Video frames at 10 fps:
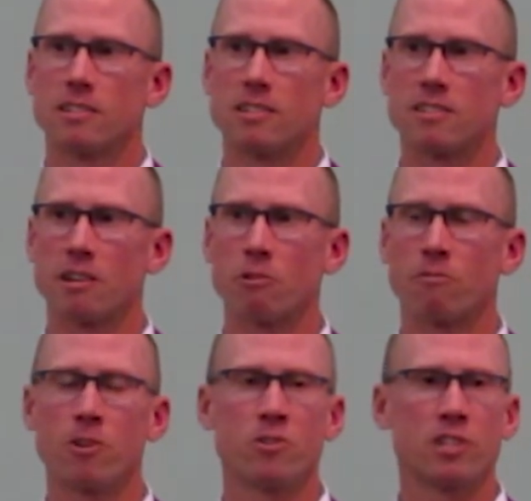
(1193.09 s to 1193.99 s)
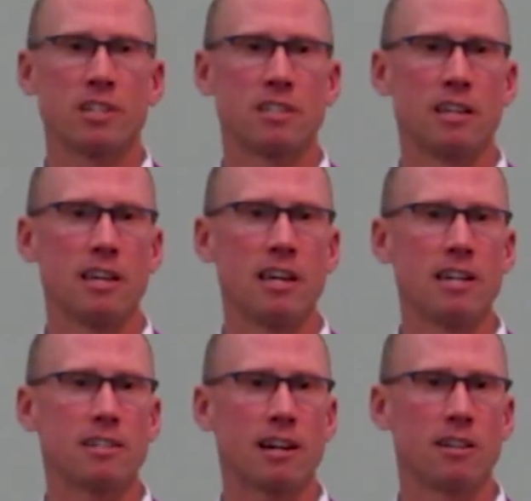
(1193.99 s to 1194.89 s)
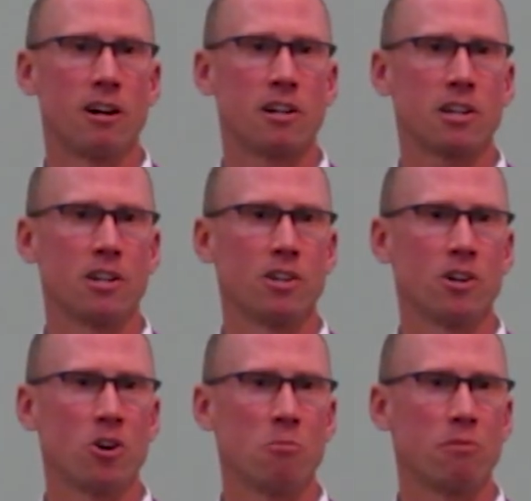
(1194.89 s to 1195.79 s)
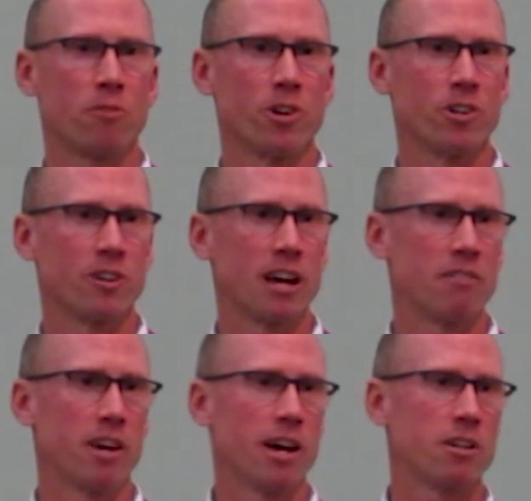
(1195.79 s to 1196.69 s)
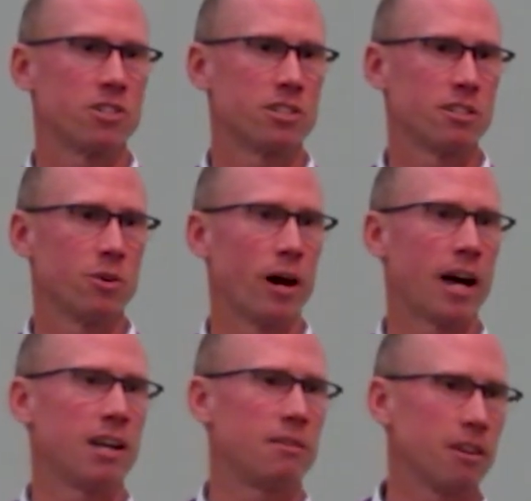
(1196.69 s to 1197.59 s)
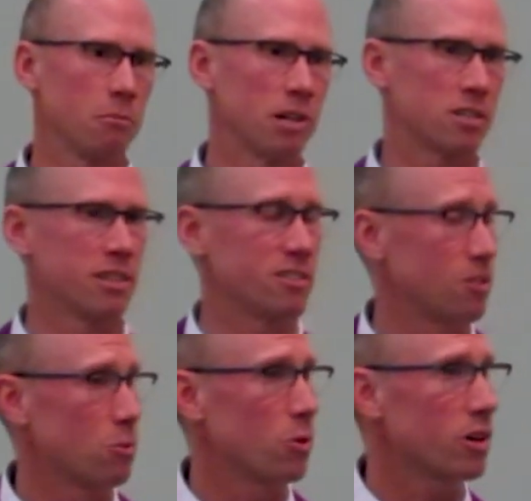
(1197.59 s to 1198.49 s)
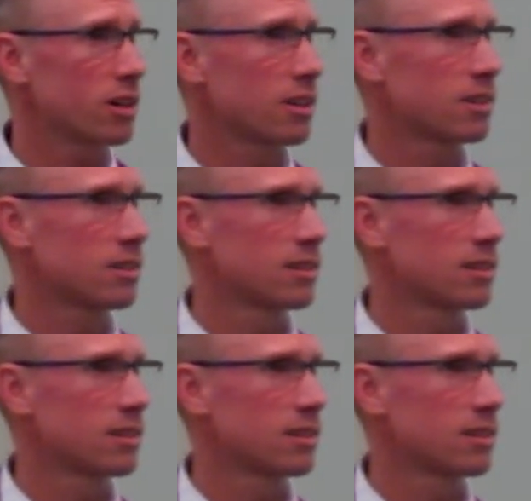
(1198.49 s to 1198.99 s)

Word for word: it's like refusing to eat. How long can you go before you don't have the energy to do anything, much less your work?